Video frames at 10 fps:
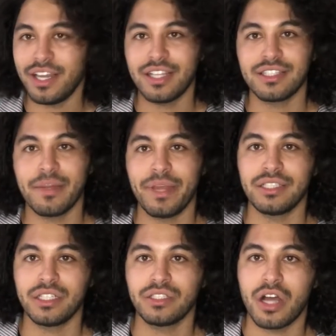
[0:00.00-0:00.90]
it's an
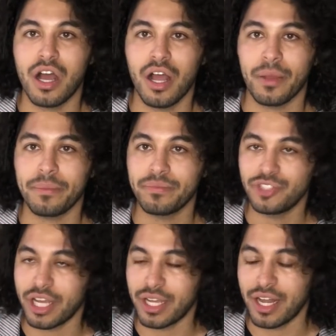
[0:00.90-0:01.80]
amazing song.
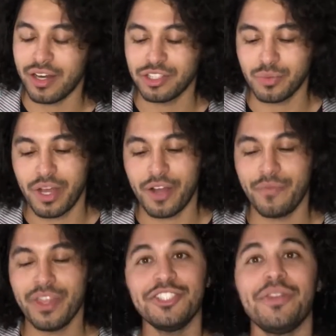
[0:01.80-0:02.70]
Check it out as well.
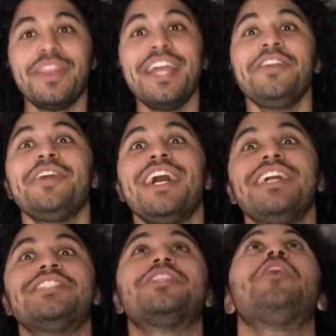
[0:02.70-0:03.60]
So thank you
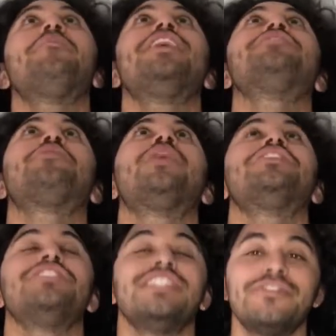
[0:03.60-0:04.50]
guys so much for
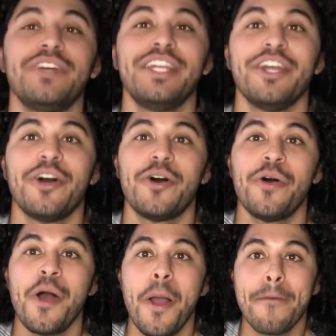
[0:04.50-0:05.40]
watching this video.
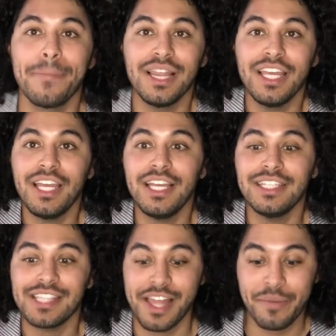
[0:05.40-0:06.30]

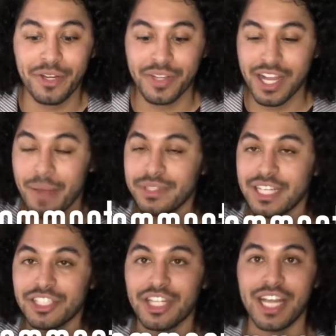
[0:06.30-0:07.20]
Please let me know in the comment
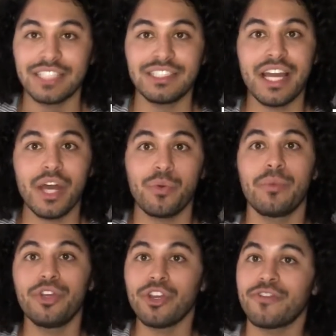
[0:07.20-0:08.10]
section, like I said, what
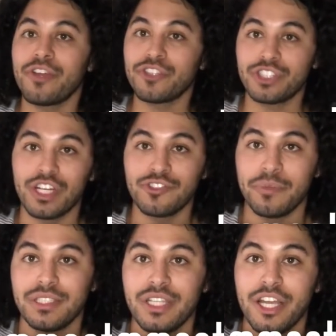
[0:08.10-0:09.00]
were your favorite songs from
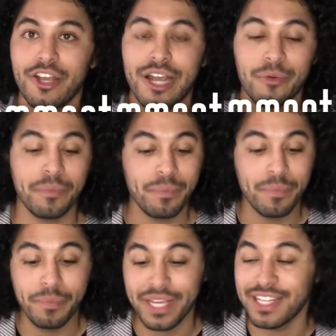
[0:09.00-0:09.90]
this year. I would
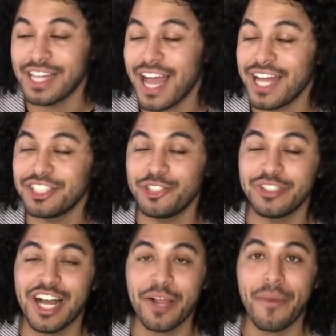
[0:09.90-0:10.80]
be glad to
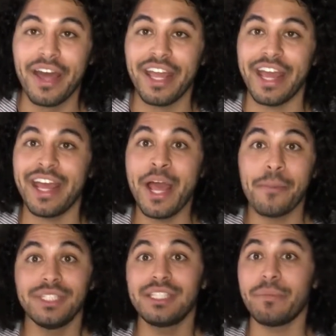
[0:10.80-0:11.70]
talk about it.
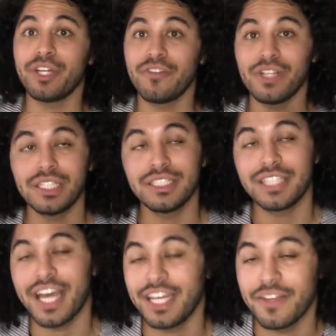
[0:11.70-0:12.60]
Please let me know if you listen
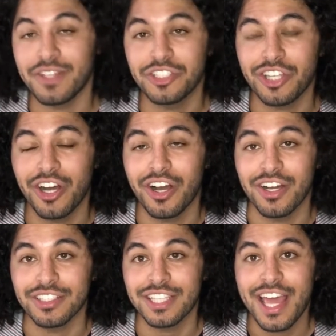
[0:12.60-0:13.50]
to any of these
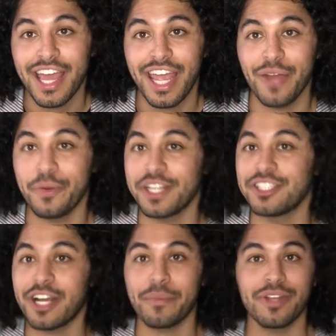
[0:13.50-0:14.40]
songs, and we can
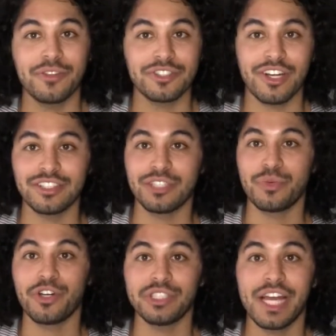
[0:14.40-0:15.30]
talk about those songs as
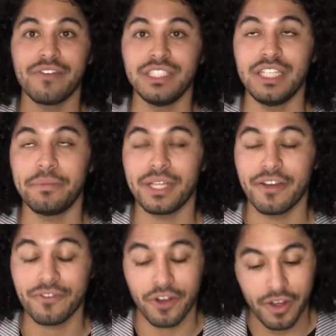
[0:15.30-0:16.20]
well, because I have a deep
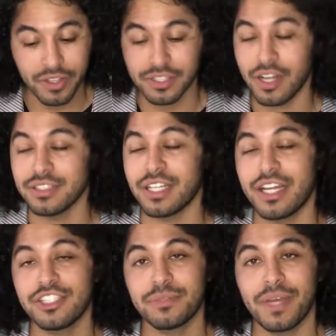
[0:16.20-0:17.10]
love for all the songs that
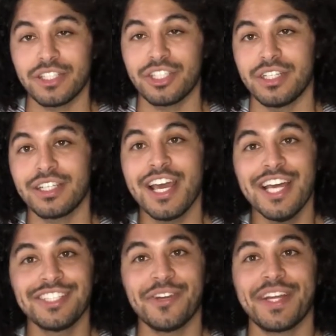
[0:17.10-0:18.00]
I just mentioned.
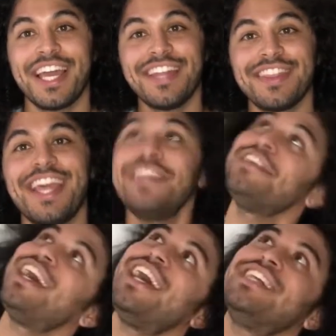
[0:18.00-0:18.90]
So again, thank
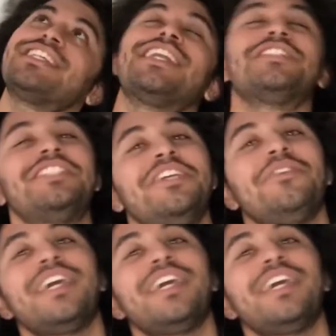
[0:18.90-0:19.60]
you guys, and I'll see you